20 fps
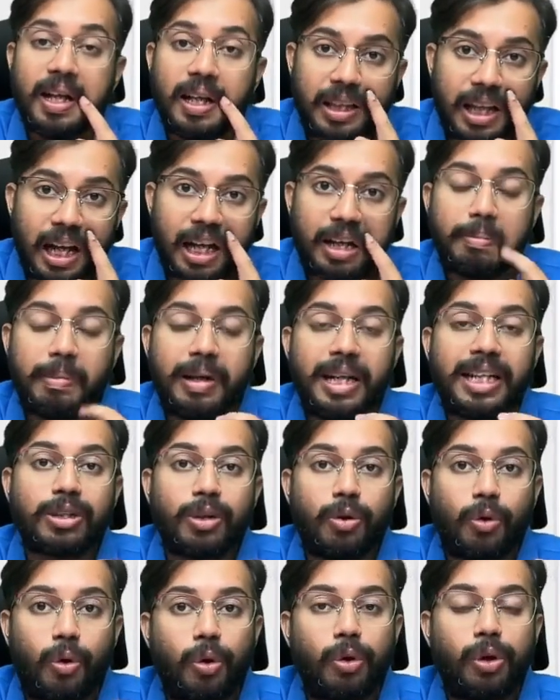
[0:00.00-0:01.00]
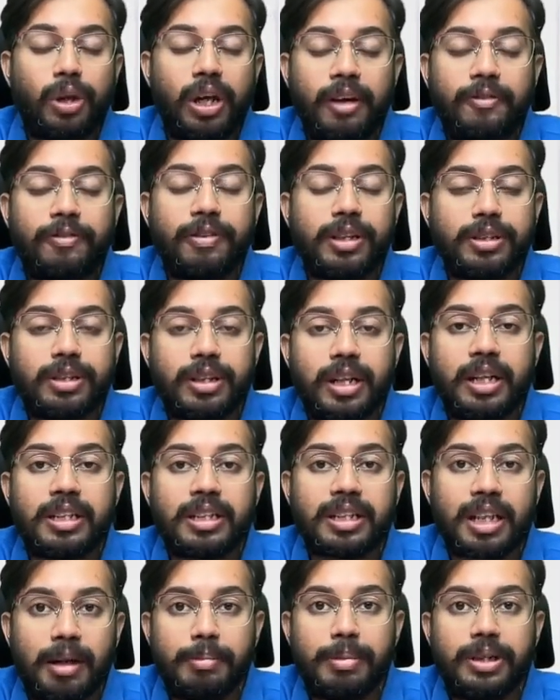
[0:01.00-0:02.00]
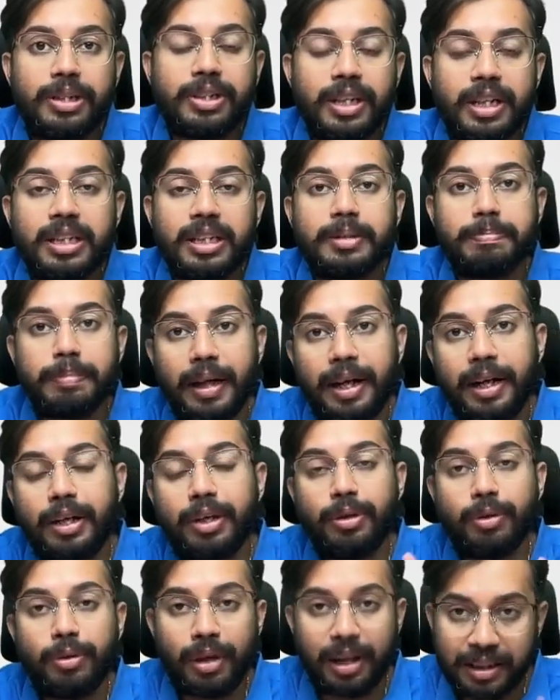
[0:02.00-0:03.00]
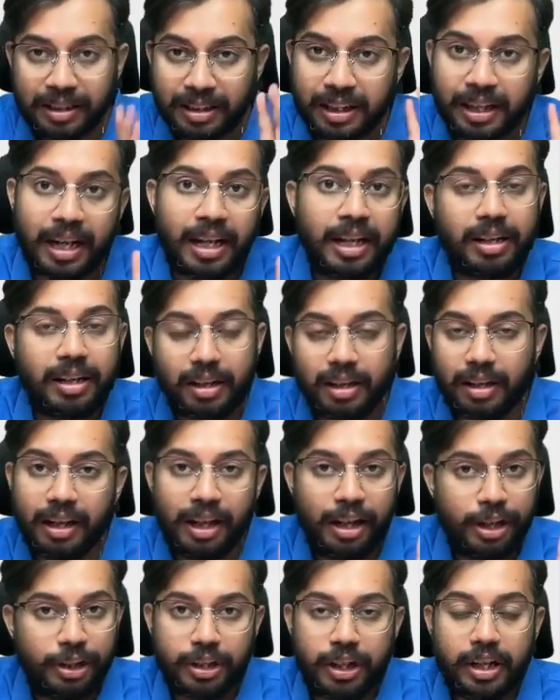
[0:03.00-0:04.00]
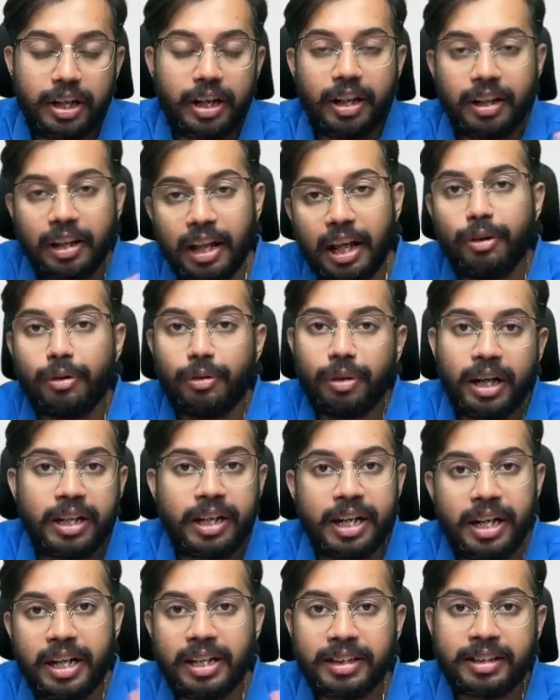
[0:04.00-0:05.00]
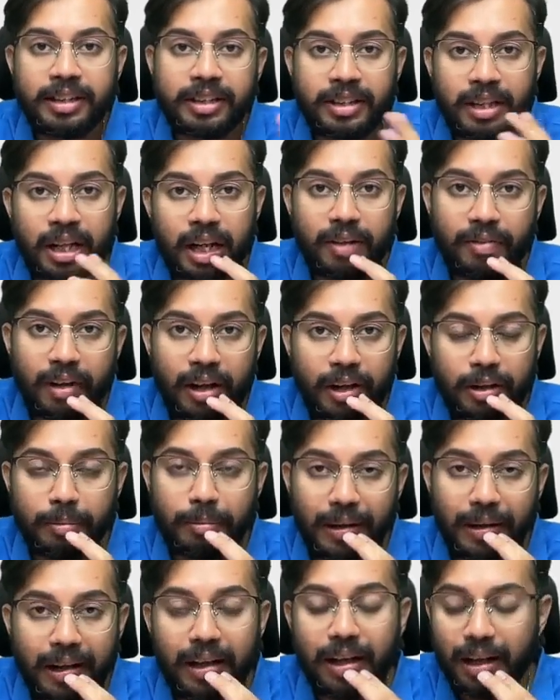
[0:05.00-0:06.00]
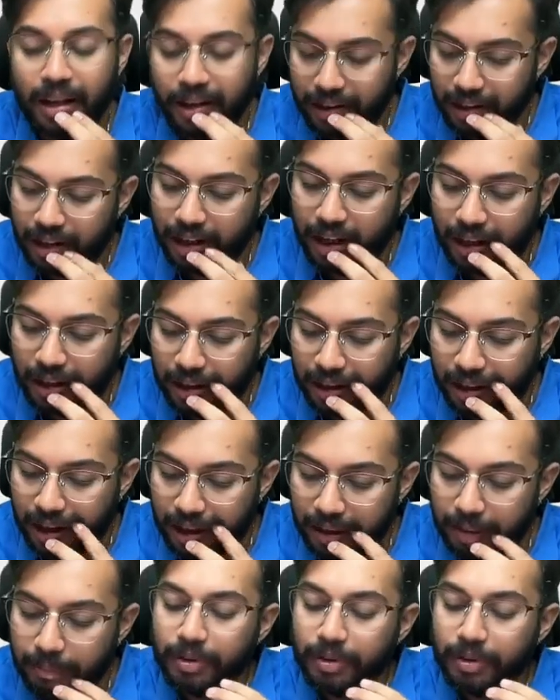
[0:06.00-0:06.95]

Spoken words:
That means only if insurance commission is paid to resident agent, then only TDS is required to be deducted.